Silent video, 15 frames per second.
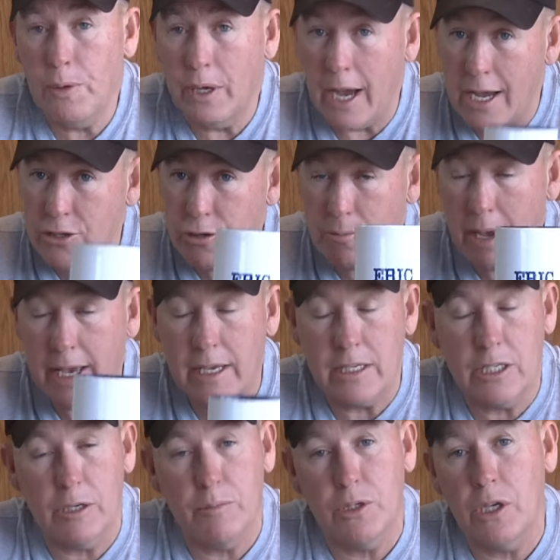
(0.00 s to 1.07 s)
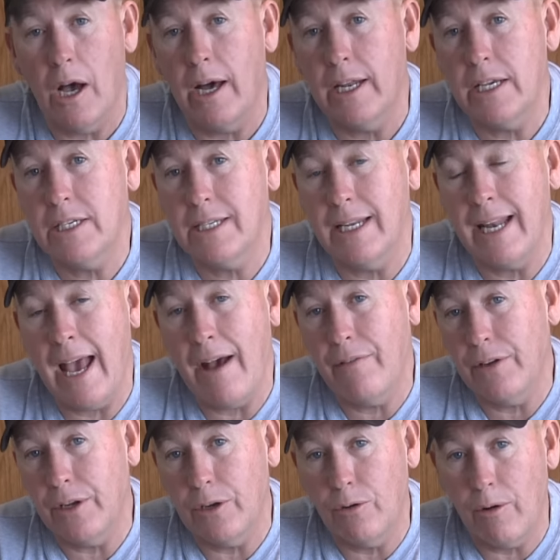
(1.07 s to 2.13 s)
you guys are making some sawdust and
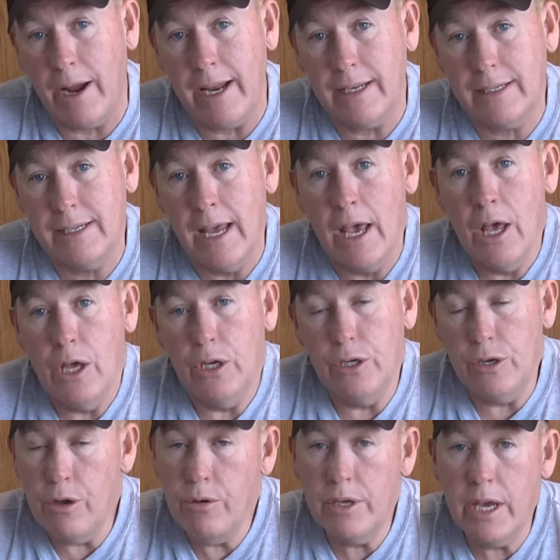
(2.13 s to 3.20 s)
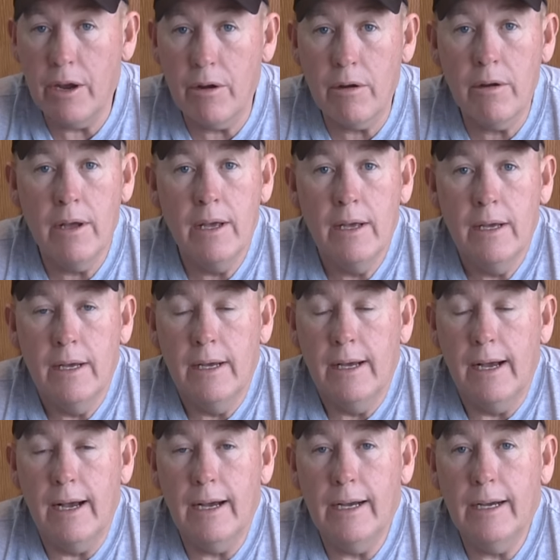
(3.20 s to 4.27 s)
having a great new year.
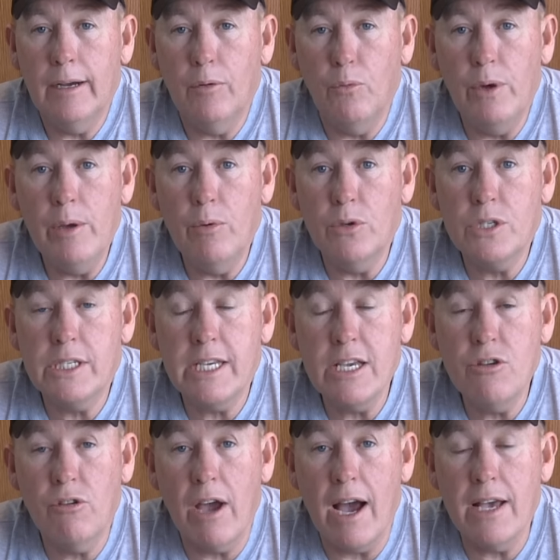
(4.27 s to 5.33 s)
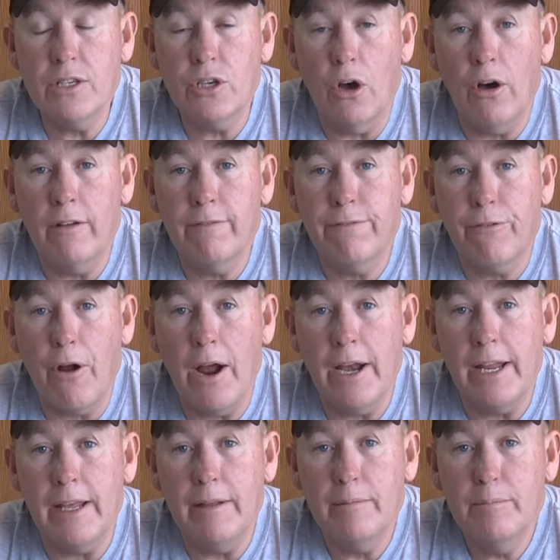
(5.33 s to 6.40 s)
Uh, we will see you guys on
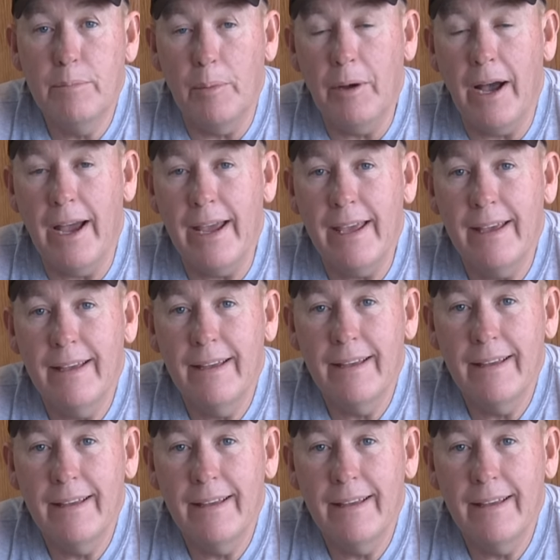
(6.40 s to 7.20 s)
Friday. Bye bye.